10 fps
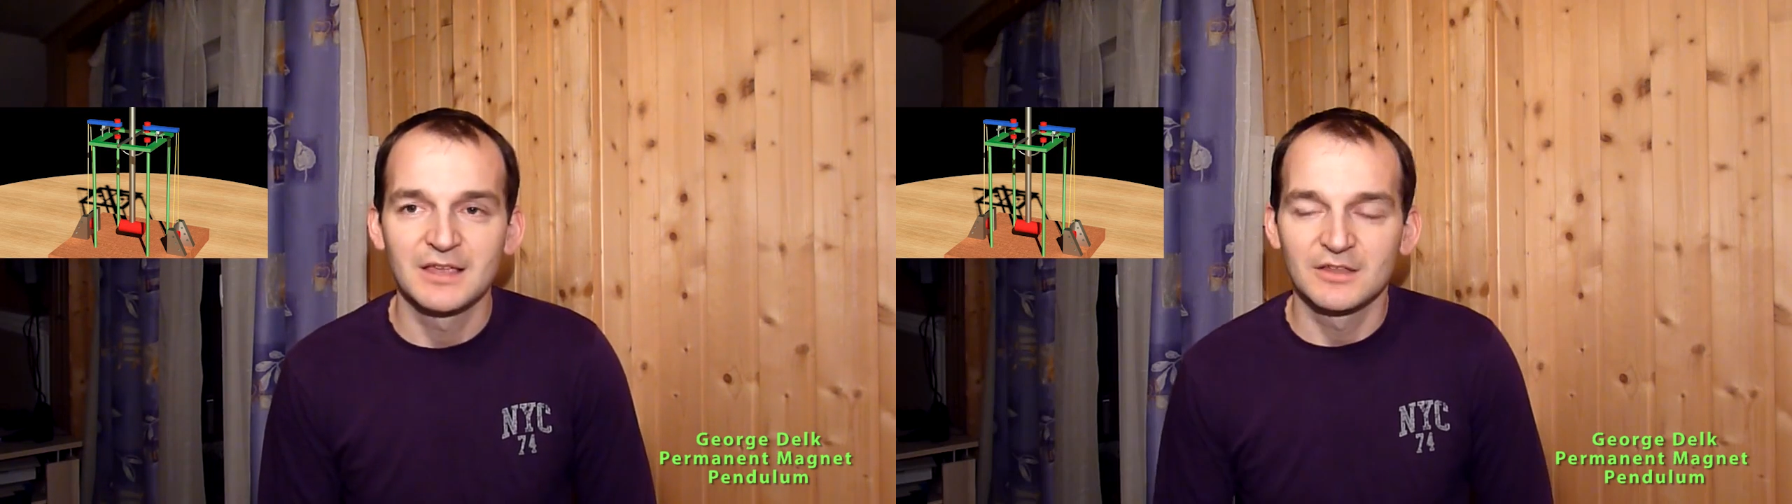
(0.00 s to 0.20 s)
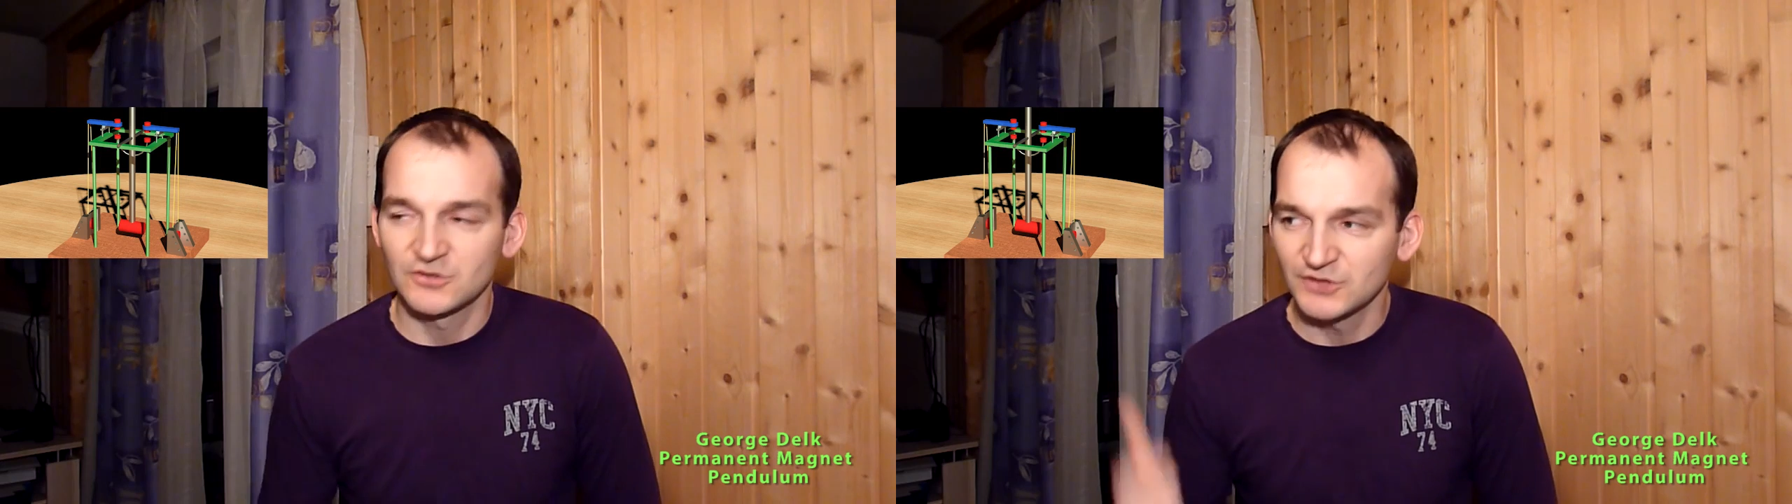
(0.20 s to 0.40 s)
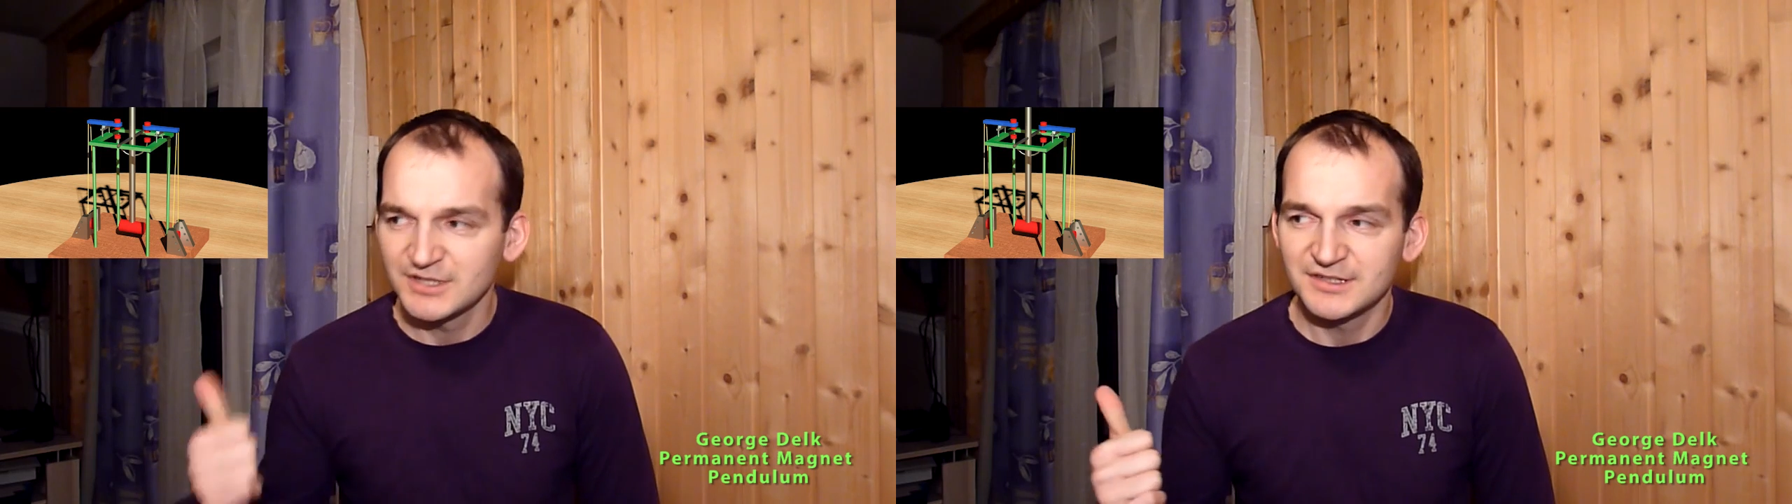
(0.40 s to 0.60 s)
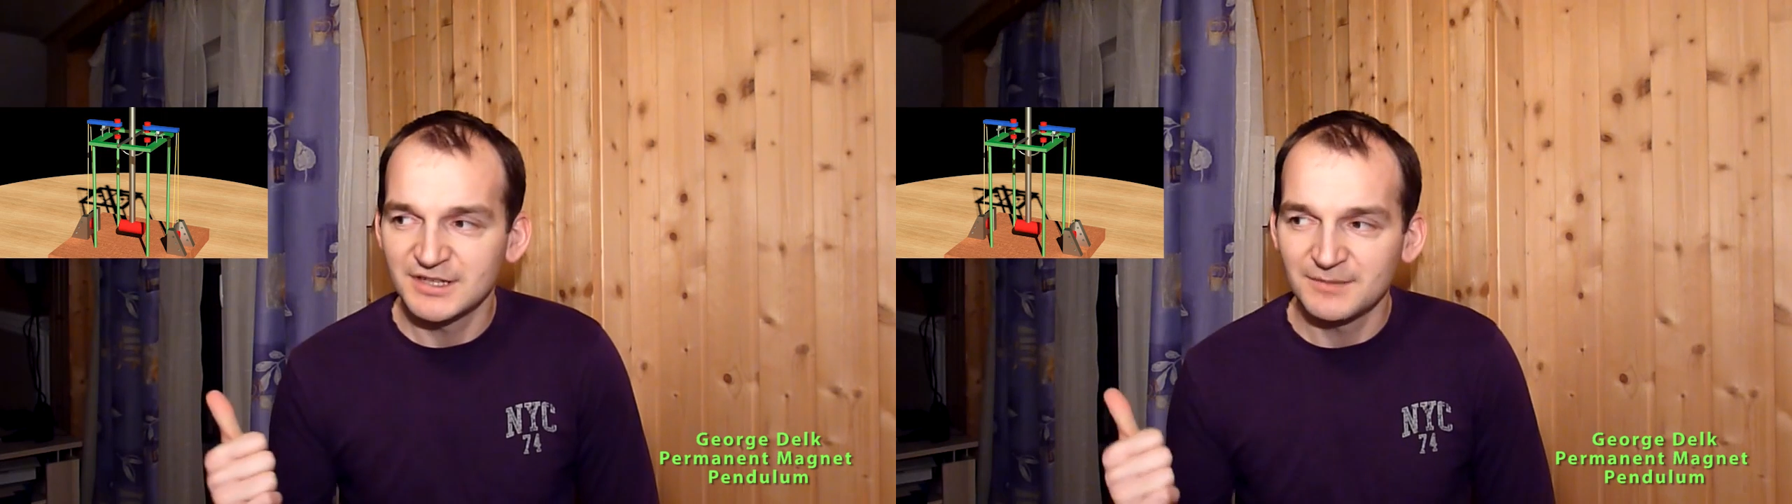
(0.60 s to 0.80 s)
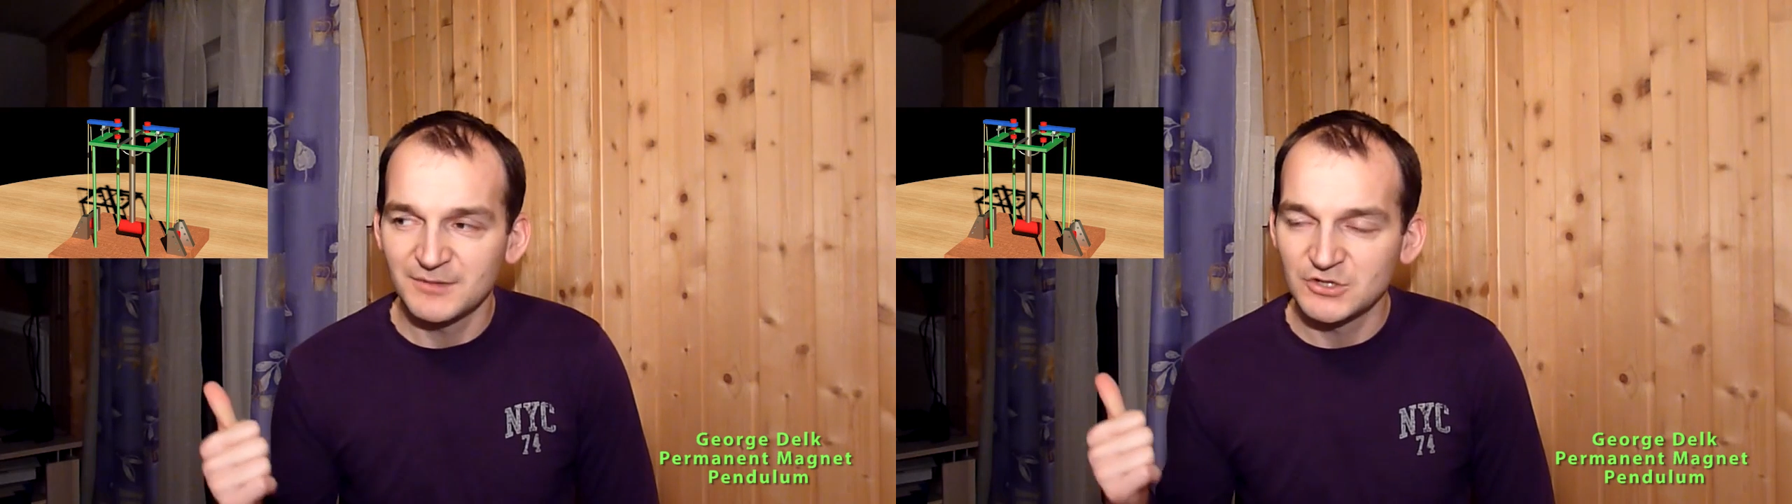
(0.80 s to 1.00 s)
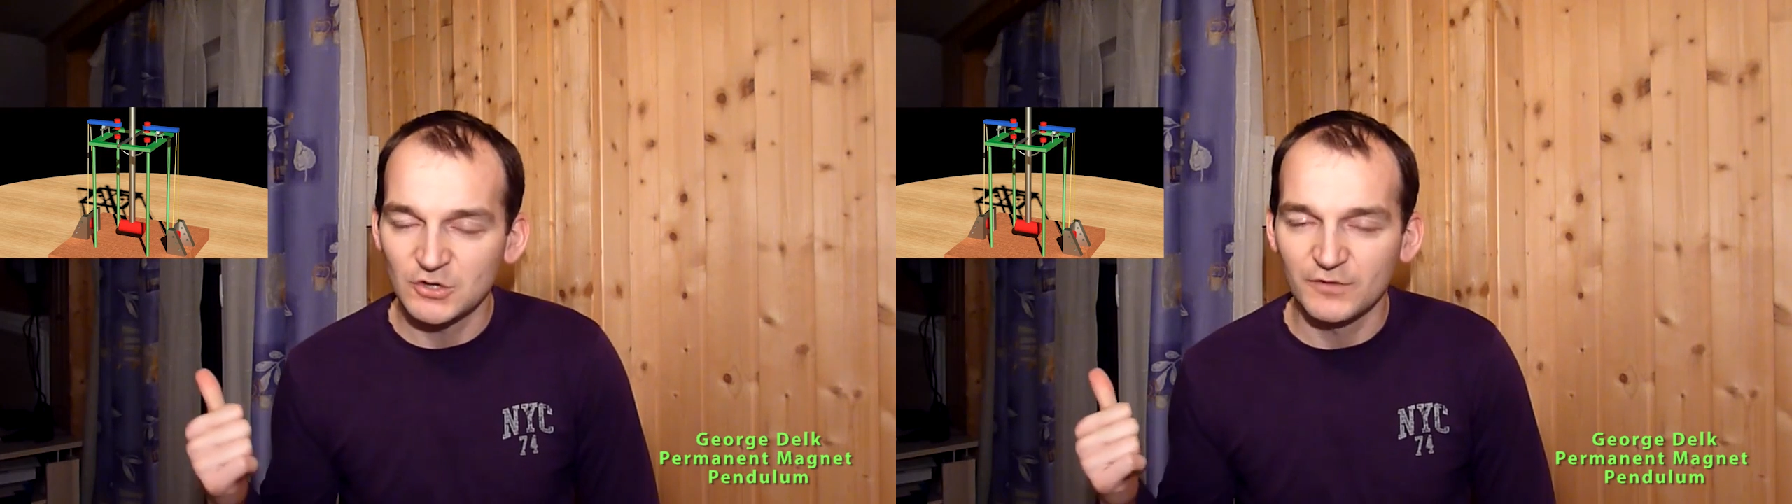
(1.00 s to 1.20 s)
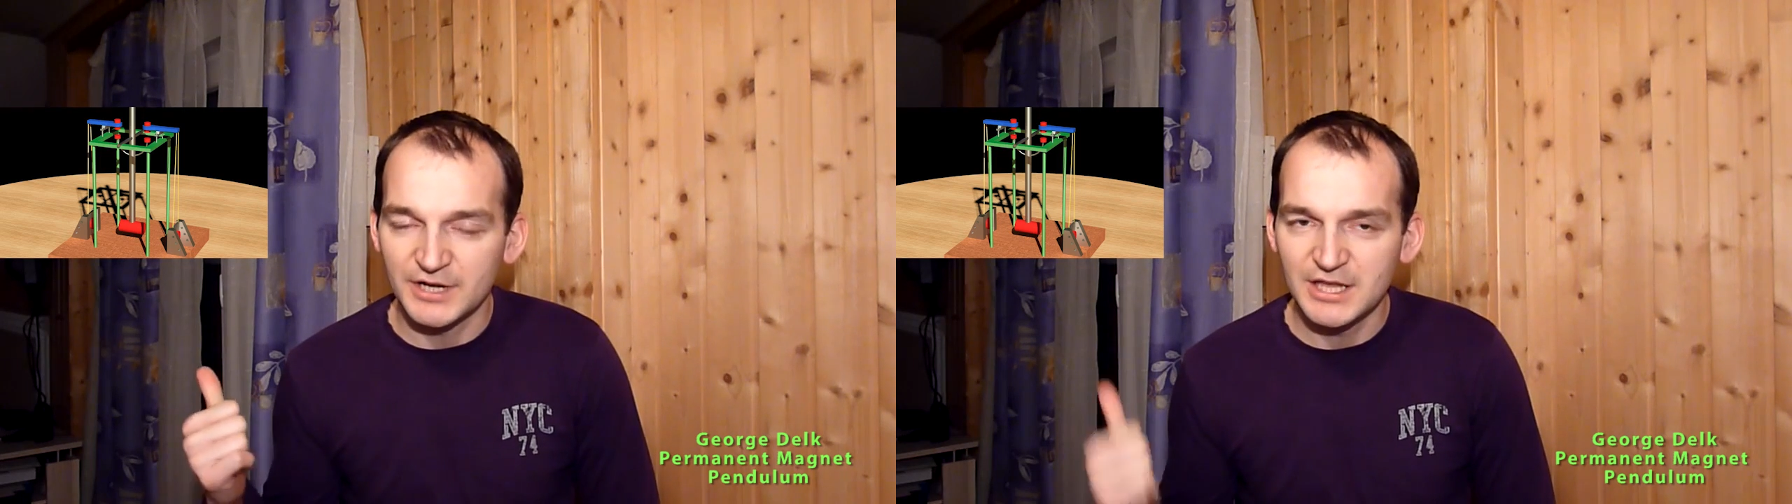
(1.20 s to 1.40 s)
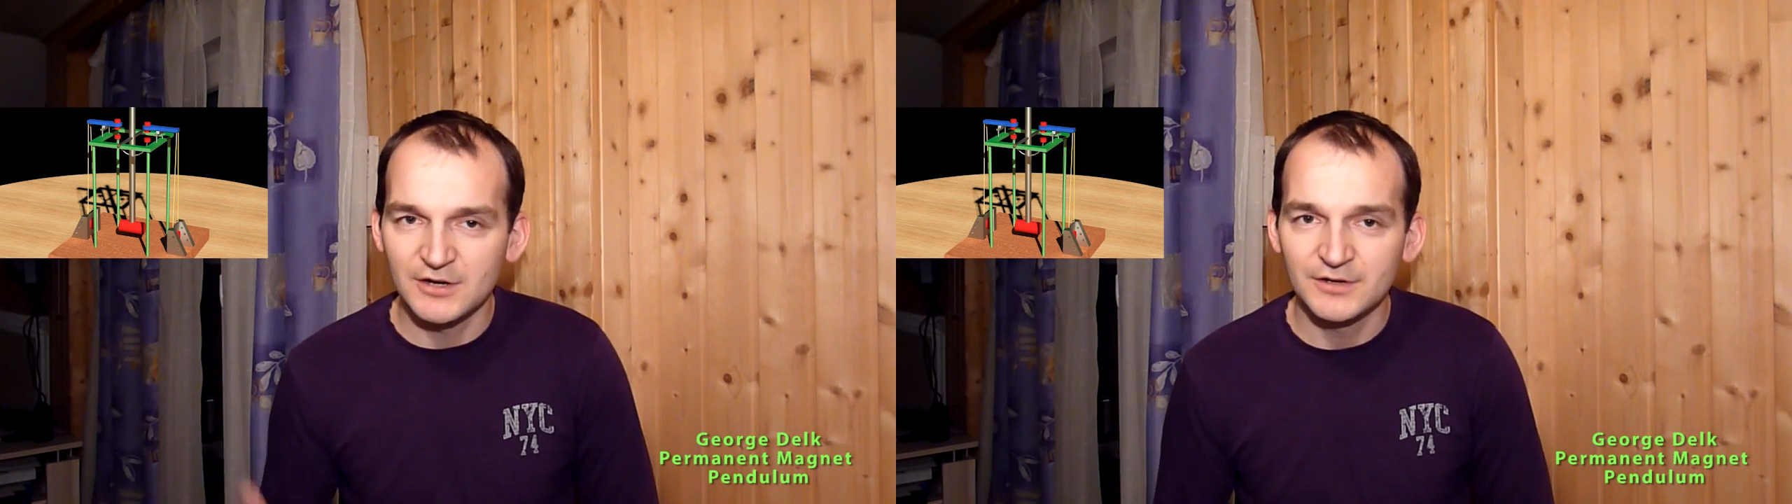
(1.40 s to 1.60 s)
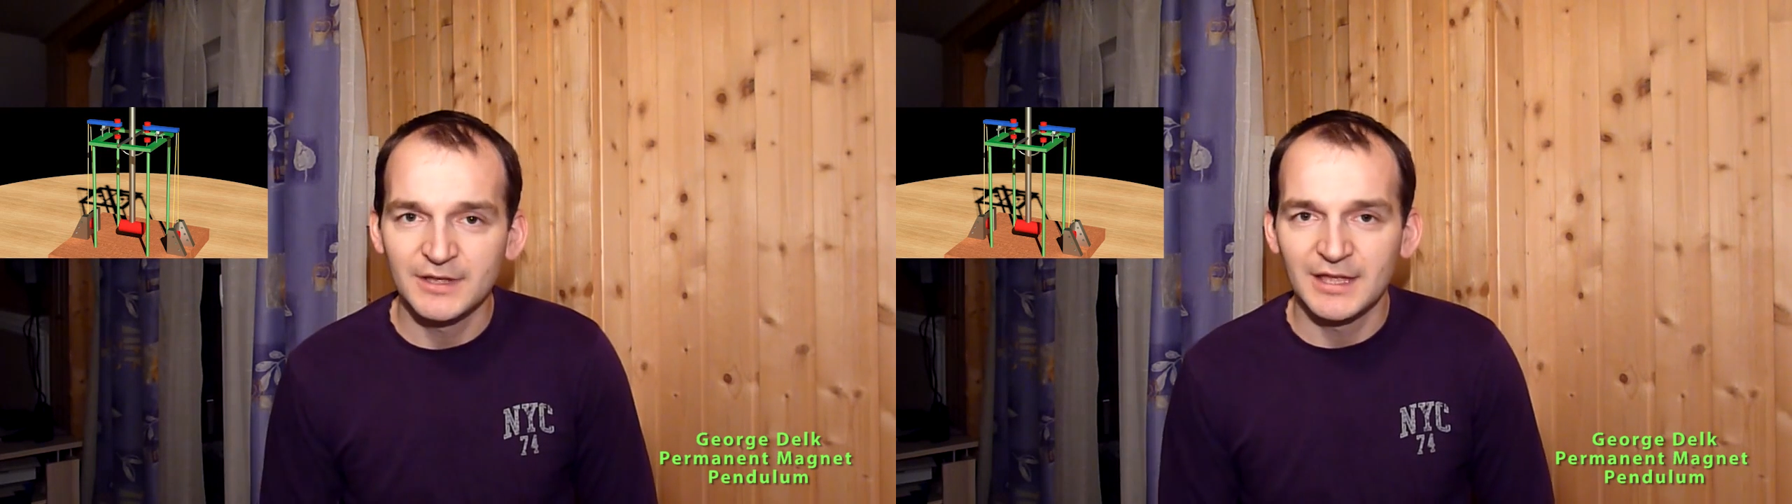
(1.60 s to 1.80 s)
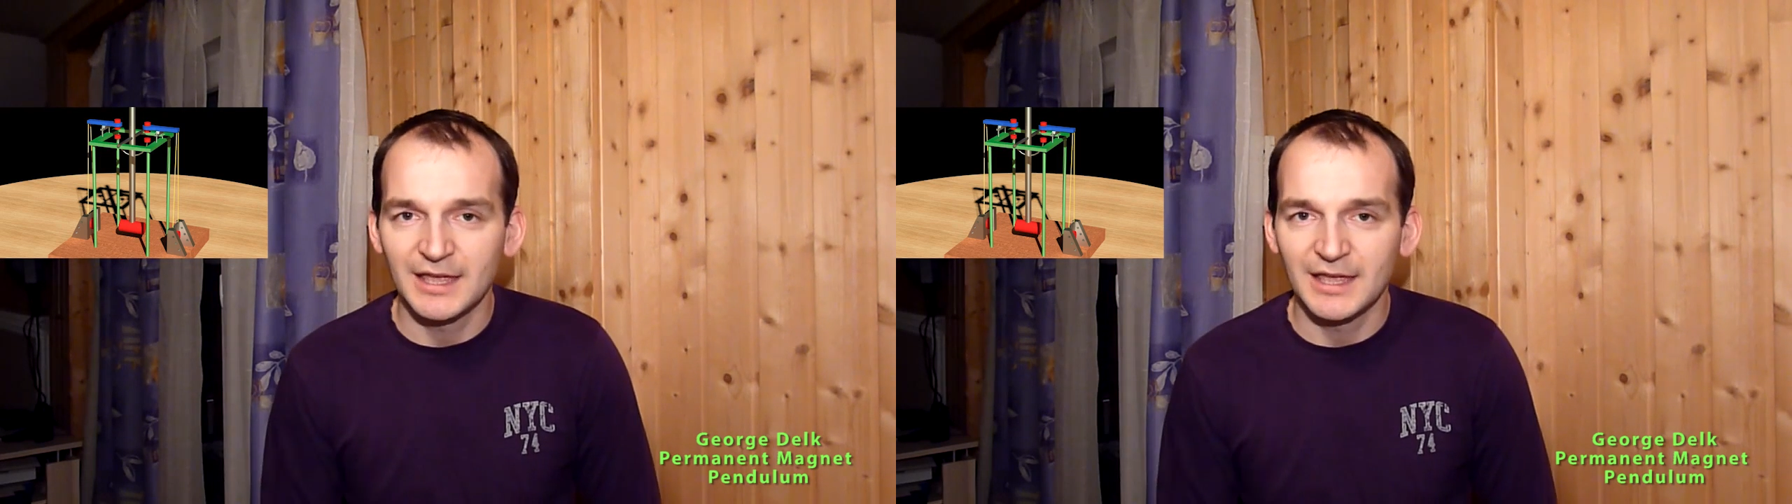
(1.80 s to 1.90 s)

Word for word: So this is the image over here